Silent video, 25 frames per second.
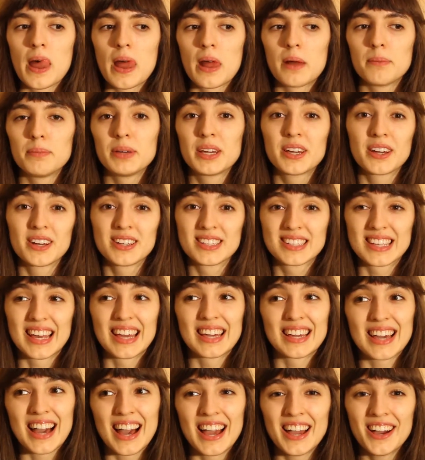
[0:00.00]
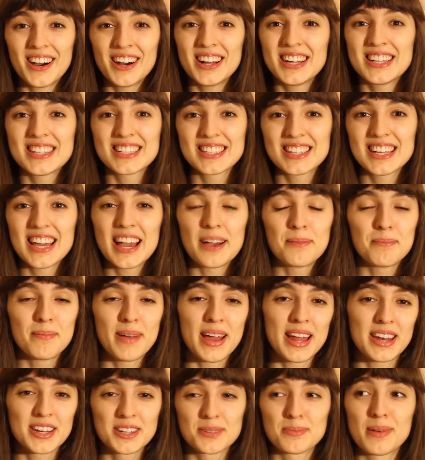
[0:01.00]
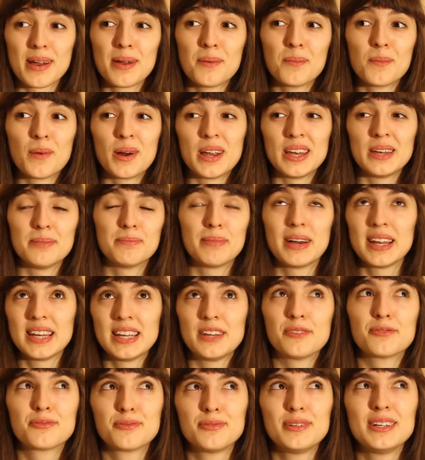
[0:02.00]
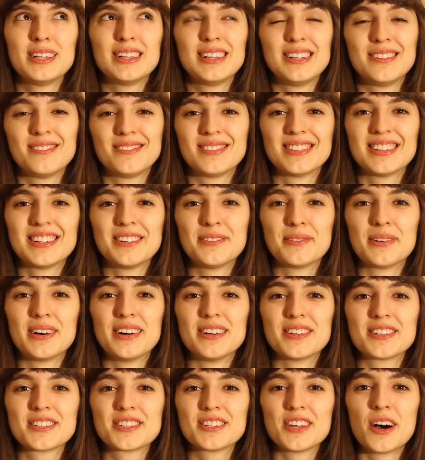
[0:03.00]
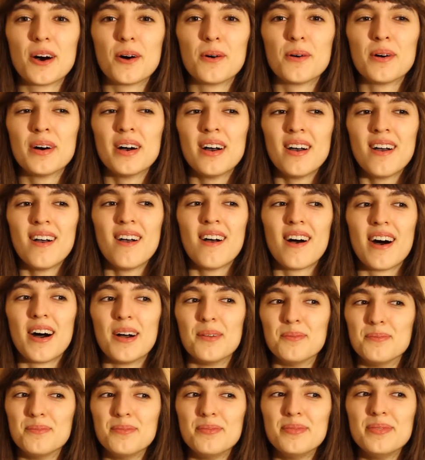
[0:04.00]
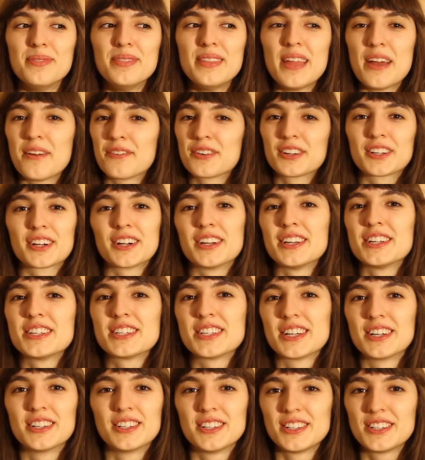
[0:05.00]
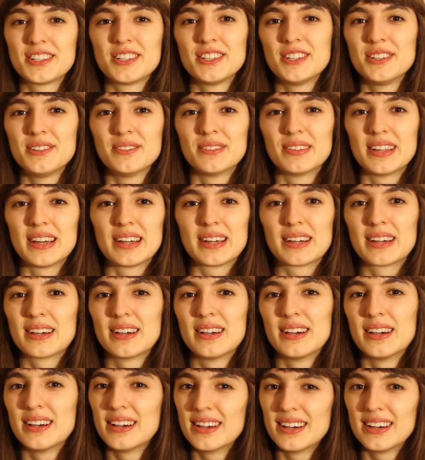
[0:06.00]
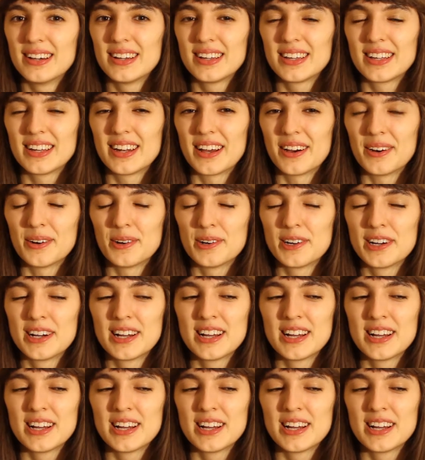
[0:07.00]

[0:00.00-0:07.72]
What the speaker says: because like I manage my money really well, so I'm never gonna tell you to, like, you know,